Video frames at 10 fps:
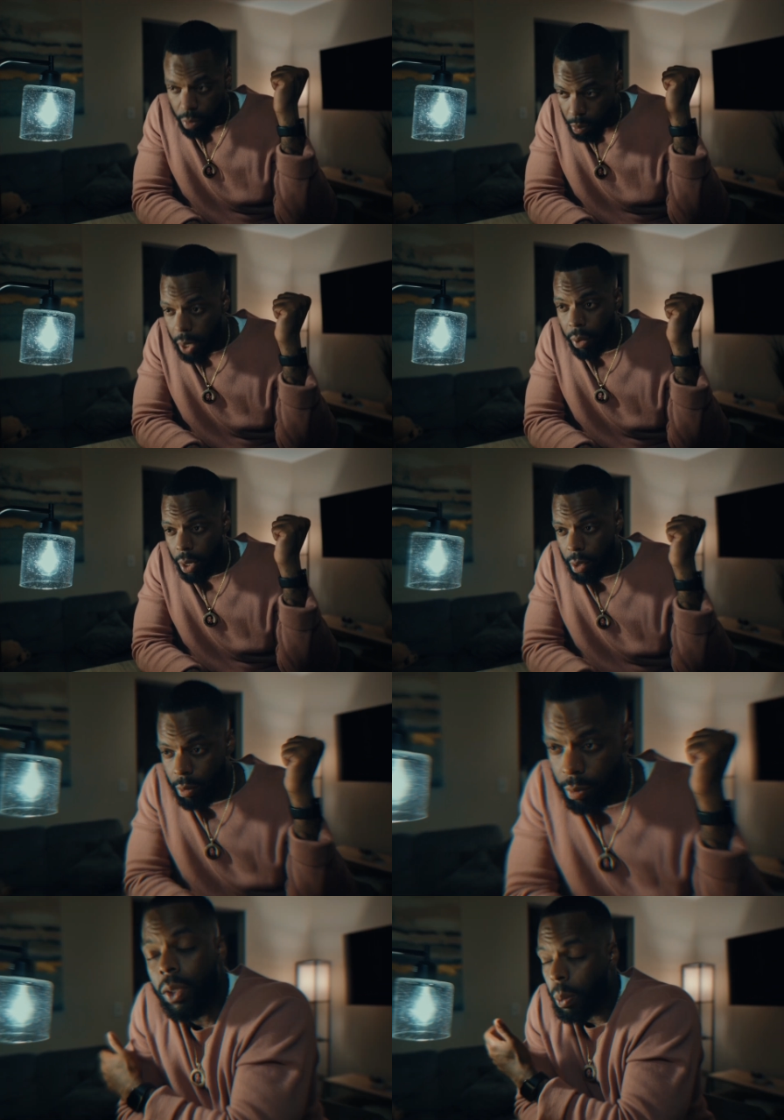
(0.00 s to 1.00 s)
Period.
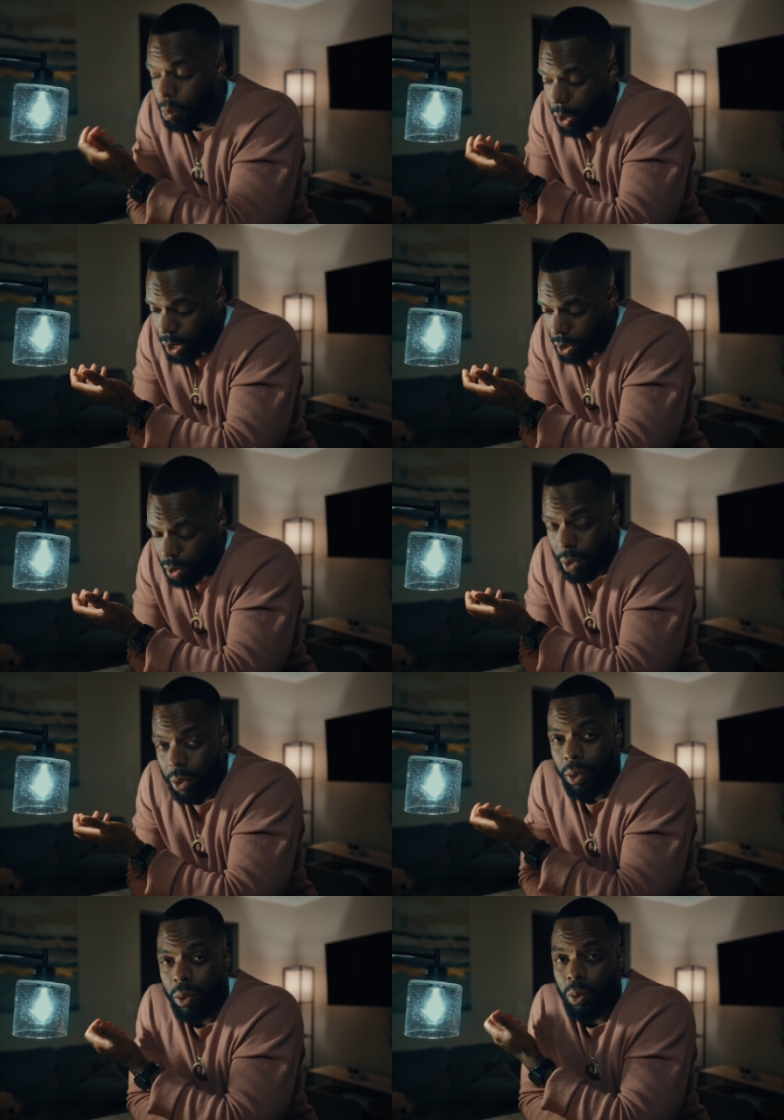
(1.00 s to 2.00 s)
But
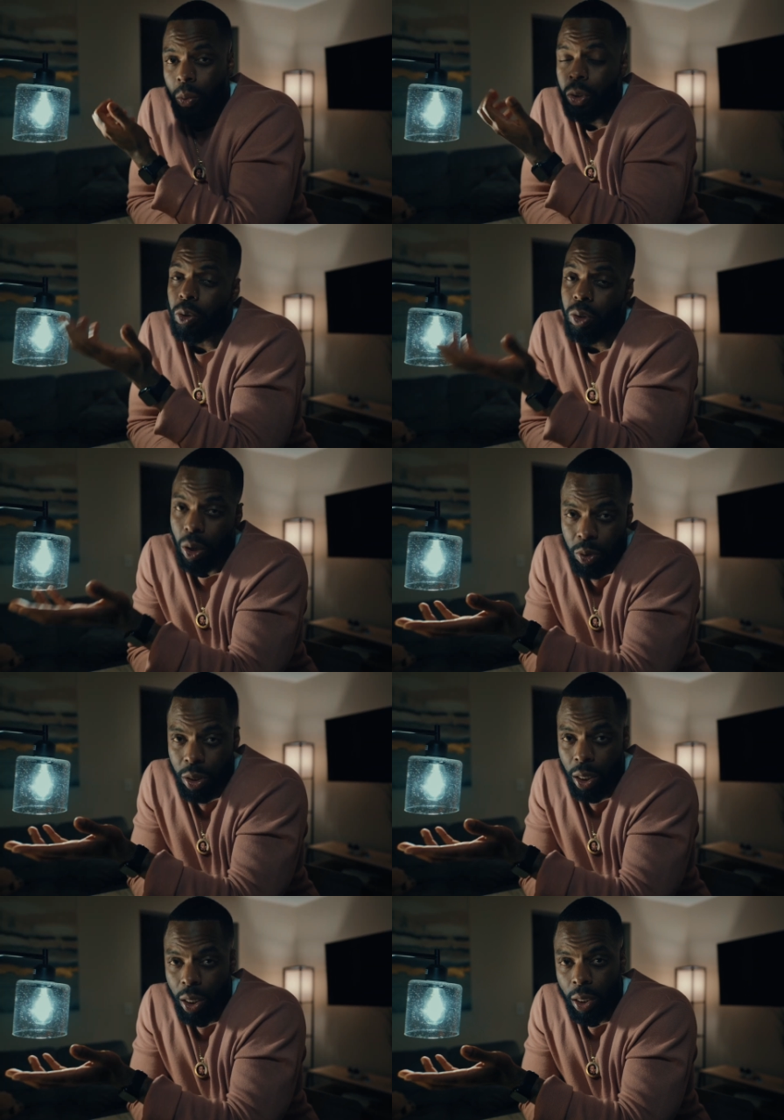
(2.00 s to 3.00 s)
what you don't
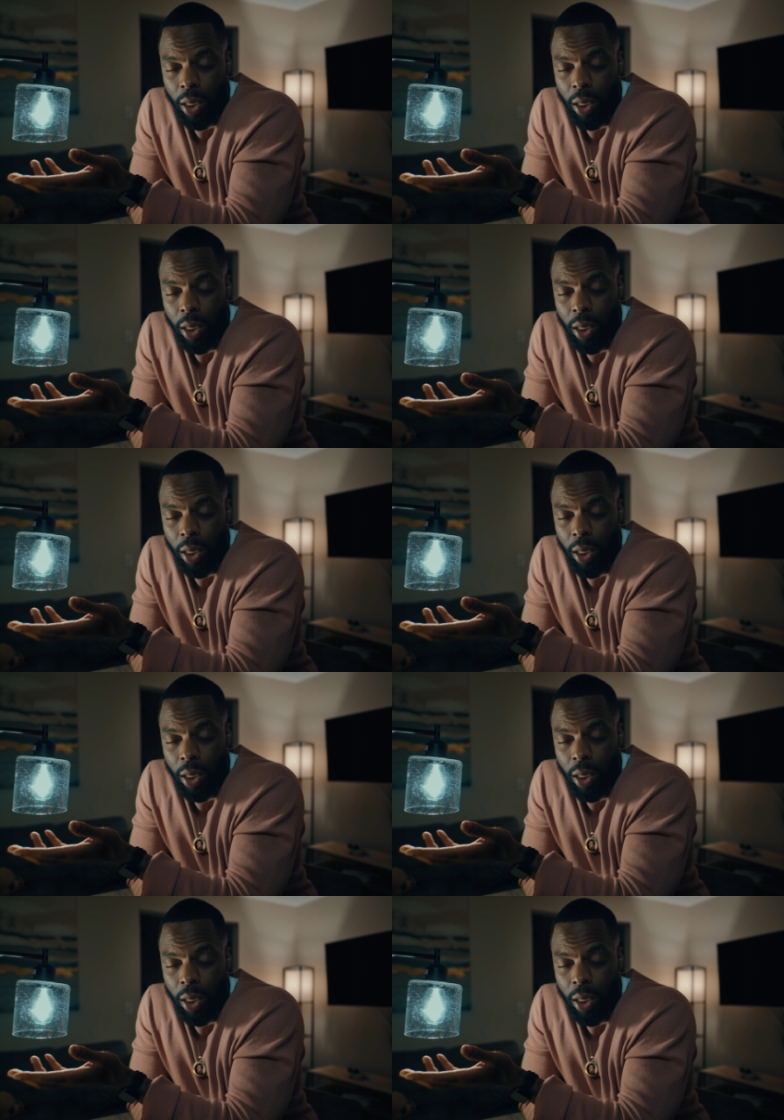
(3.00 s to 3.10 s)
see